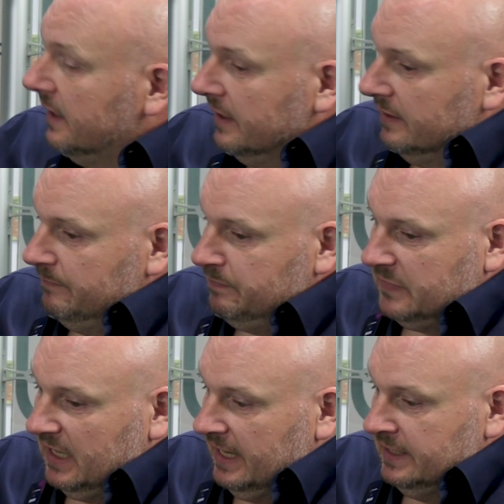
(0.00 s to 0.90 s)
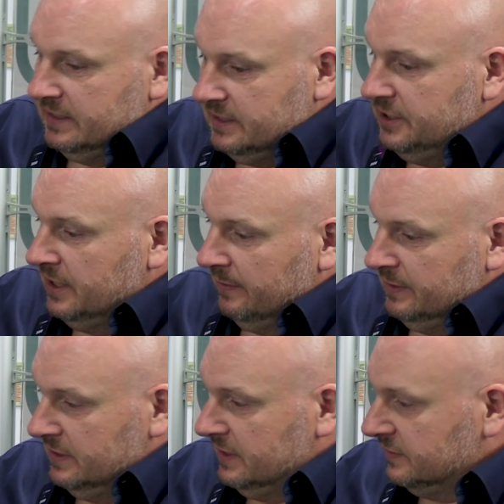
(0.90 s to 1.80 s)
And you know,
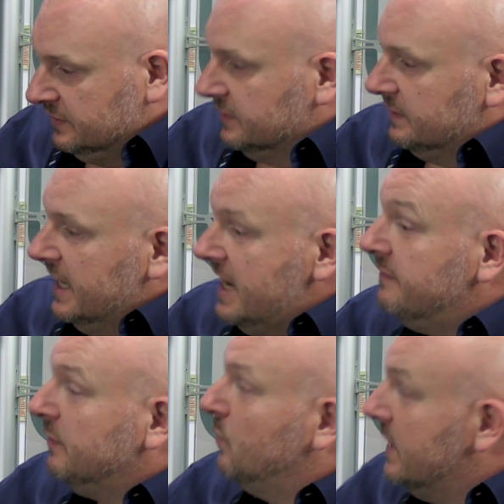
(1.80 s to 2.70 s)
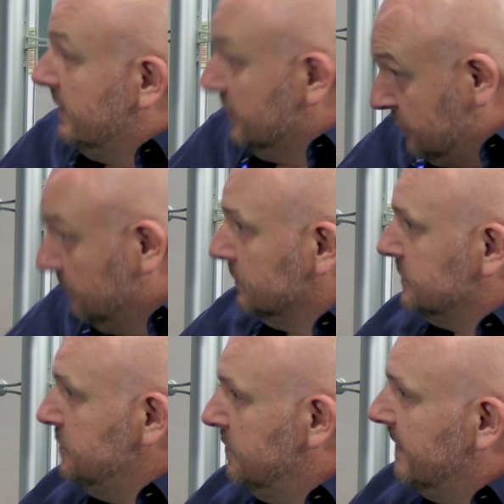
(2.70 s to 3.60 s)
and there's even with the
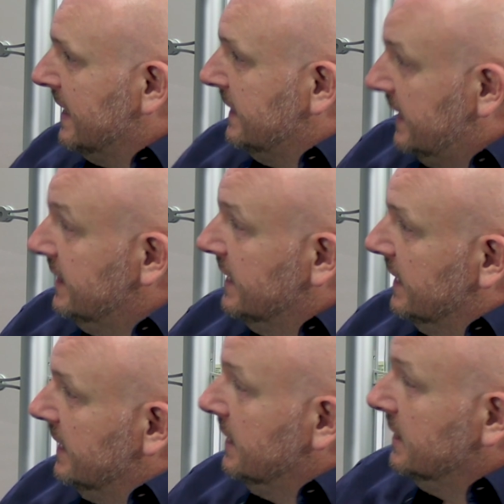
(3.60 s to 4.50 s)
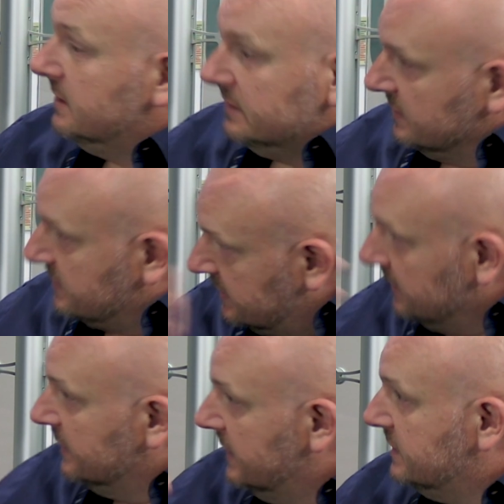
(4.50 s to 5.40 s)
tools that you've added in there
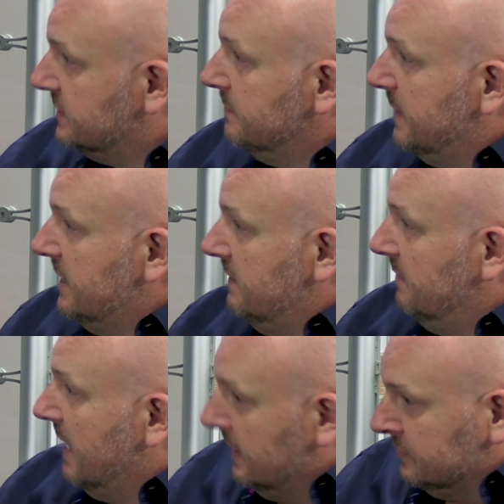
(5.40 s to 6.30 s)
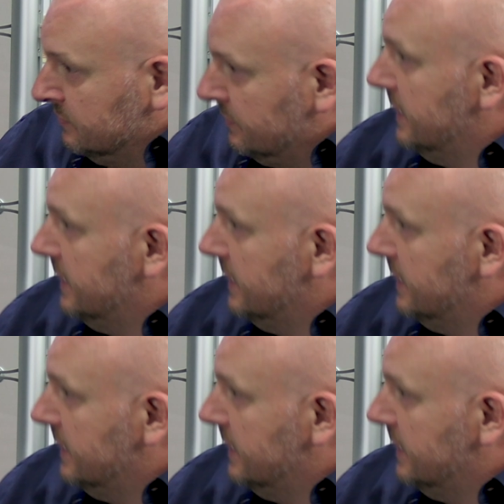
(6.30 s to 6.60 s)
still needs to be hands on